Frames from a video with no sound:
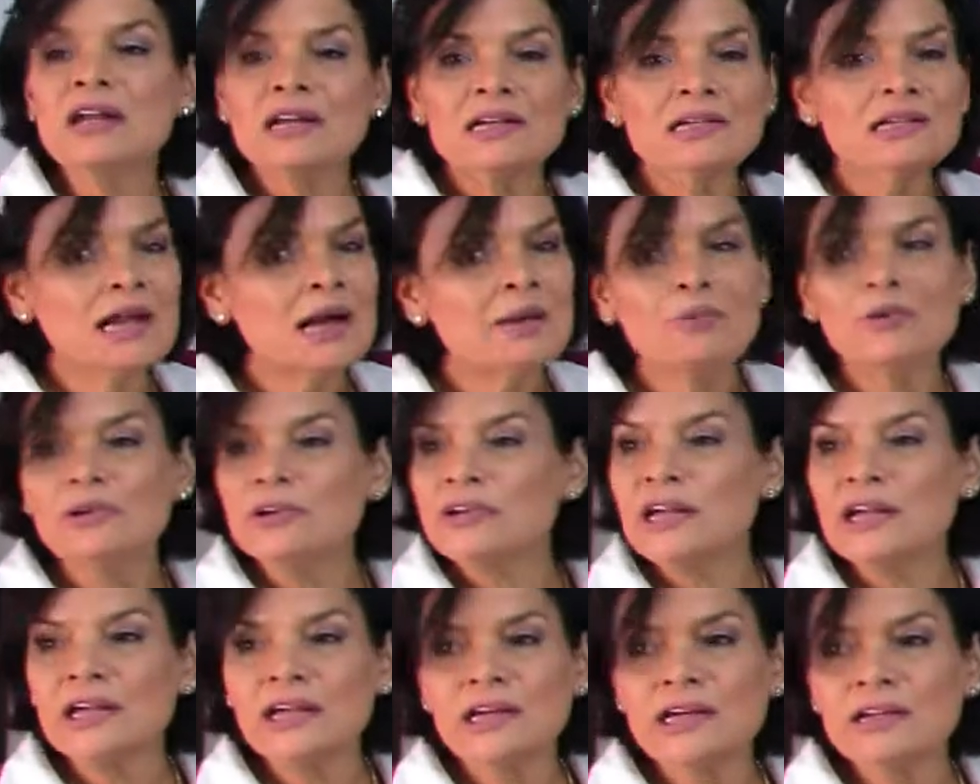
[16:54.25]
a double
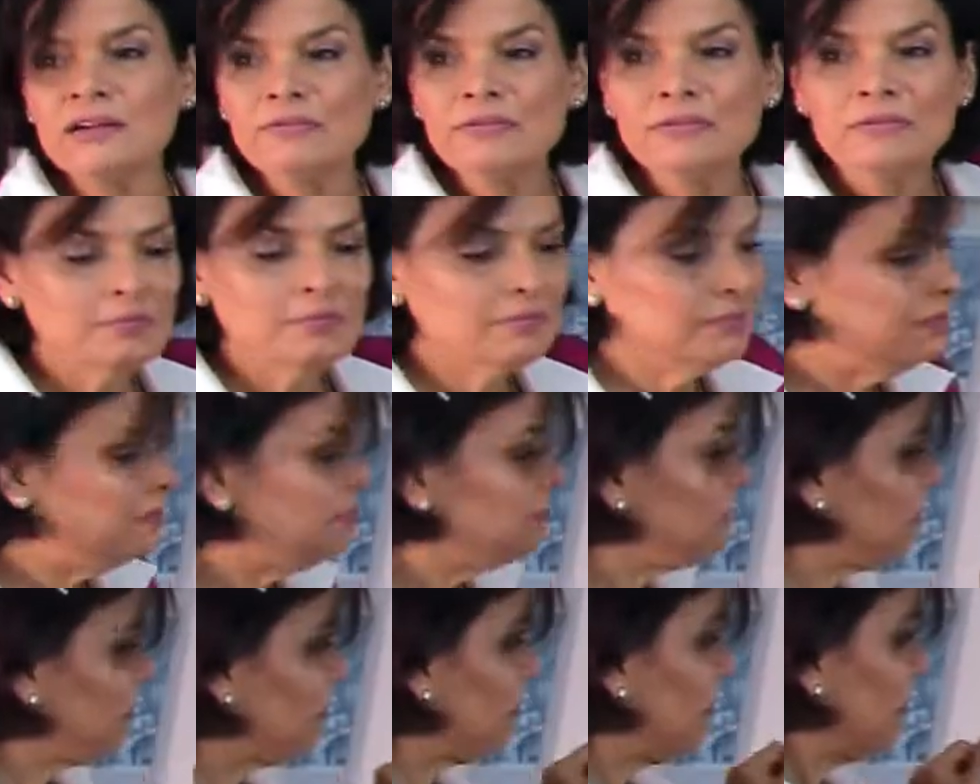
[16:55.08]
negative?
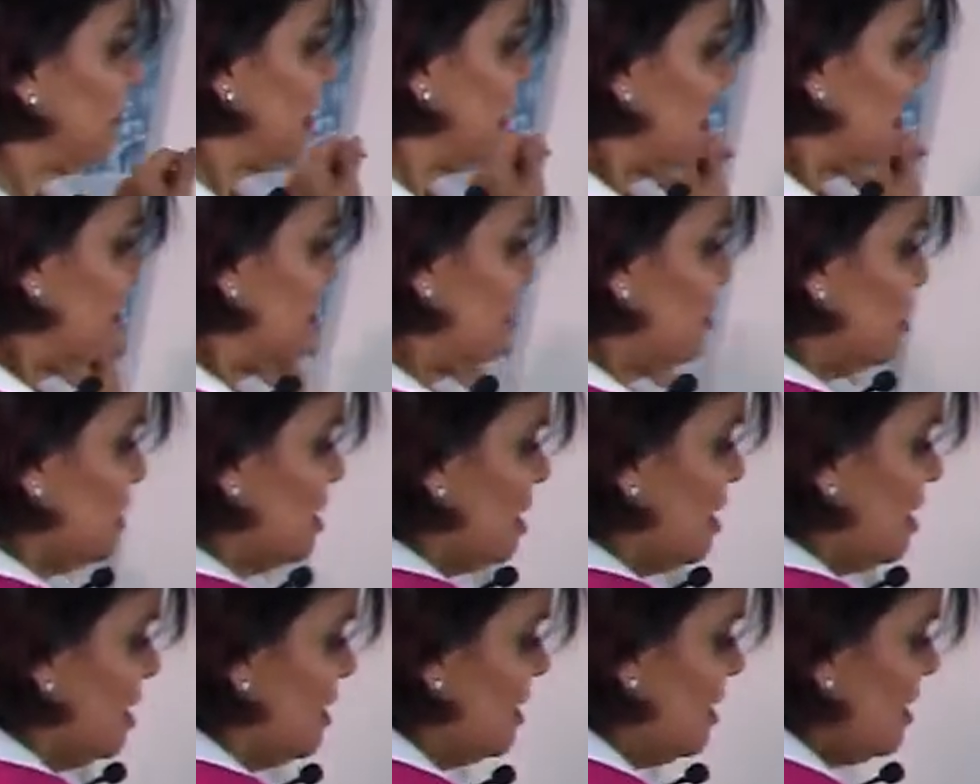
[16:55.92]

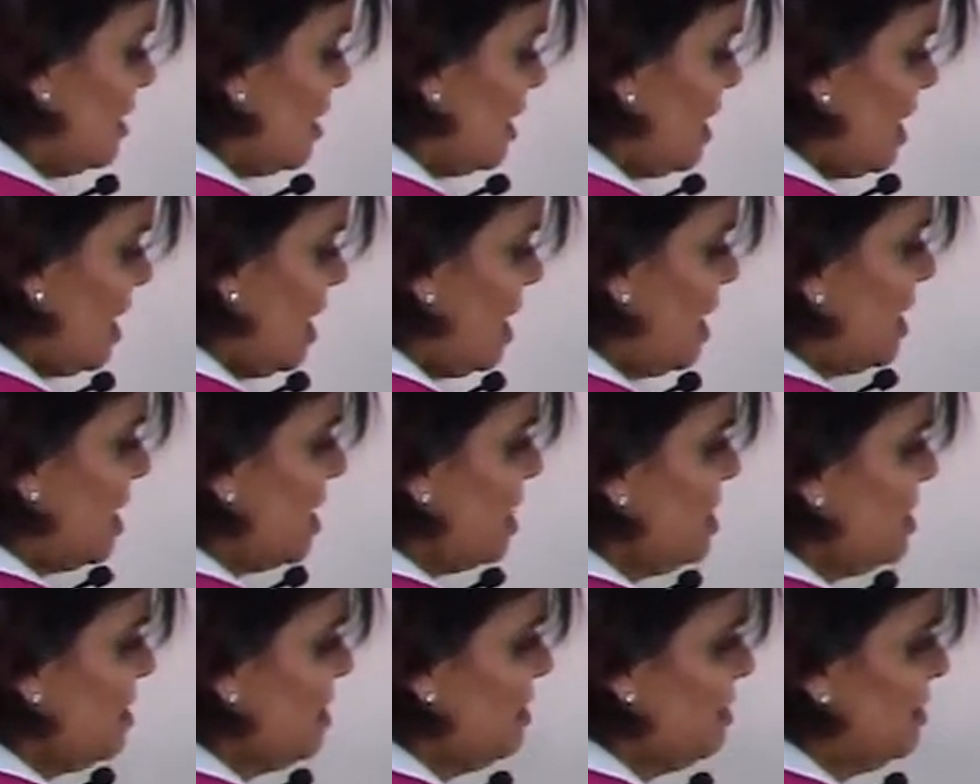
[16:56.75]
Look,
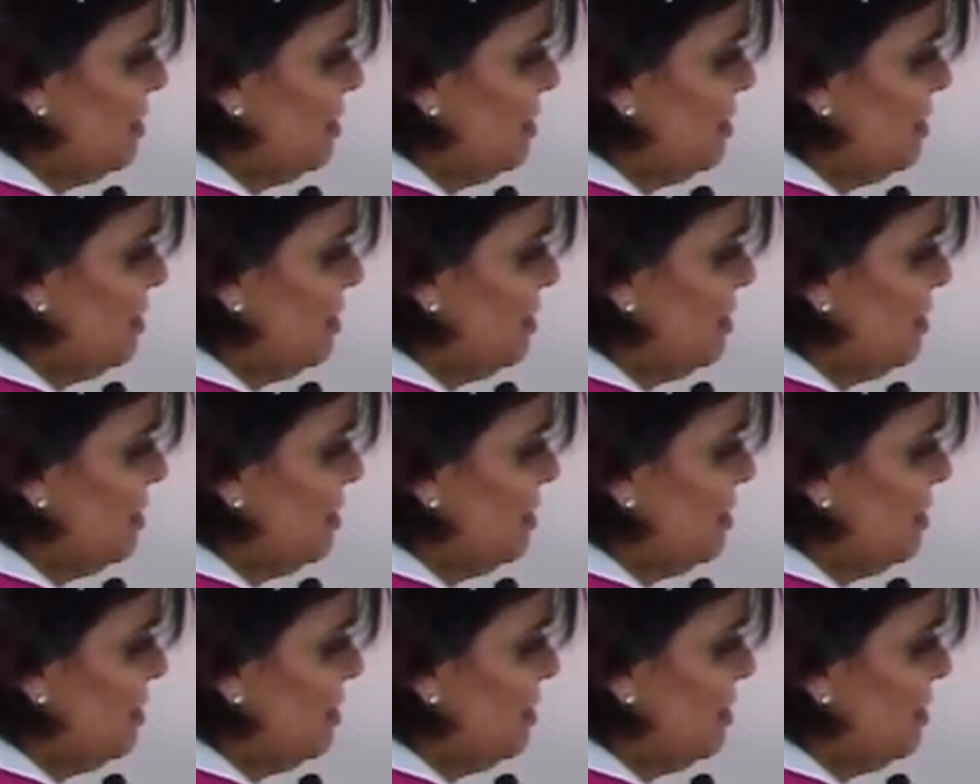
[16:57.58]
I